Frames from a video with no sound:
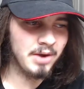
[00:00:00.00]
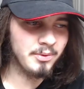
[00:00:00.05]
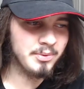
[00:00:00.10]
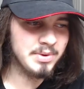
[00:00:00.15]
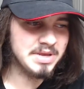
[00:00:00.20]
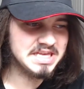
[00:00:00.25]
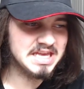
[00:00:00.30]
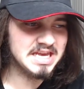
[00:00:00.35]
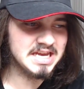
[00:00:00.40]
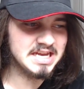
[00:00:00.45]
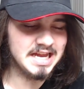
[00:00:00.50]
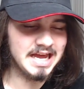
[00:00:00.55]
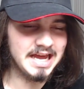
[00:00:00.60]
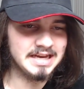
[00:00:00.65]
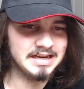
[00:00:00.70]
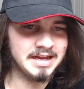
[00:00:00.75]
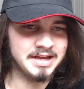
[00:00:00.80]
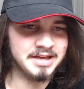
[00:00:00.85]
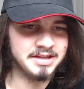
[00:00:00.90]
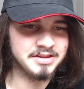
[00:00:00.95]
we get
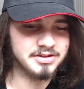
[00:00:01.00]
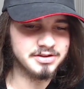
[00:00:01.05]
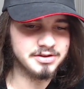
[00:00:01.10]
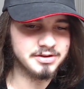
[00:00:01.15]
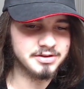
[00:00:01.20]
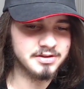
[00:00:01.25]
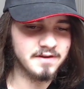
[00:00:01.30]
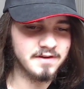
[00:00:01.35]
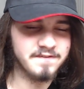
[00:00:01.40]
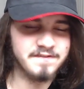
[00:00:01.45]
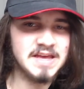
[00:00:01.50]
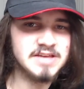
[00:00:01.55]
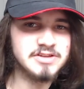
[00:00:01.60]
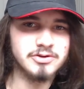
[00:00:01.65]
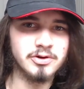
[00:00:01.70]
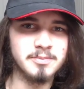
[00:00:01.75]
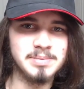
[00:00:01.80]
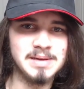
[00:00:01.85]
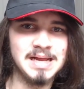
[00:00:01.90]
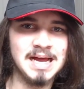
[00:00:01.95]
at like the the
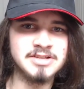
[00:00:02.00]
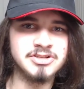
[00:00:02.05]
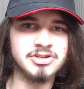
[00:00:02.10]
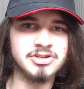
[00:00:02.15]
Phaser Blast